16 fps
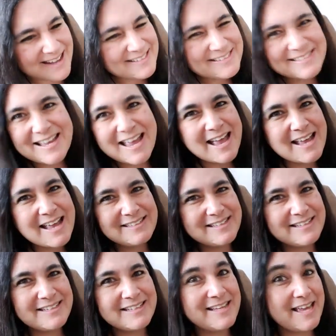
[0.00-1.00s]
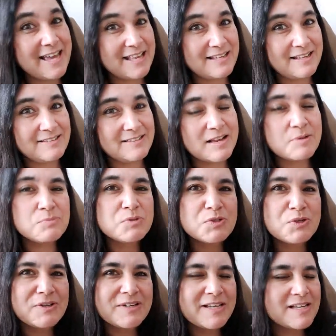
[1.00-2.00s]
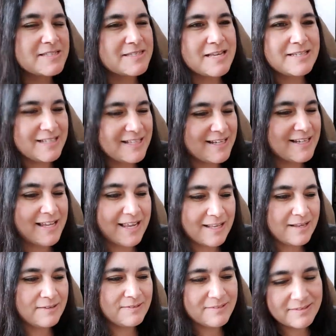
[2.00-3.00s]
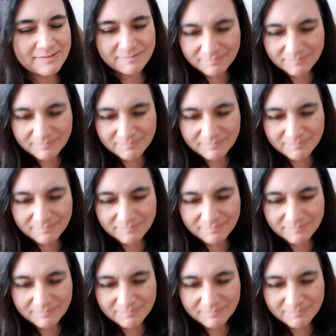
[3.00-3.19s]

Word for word: I, I didn't get it. I'm sorry guys, I didn't get it.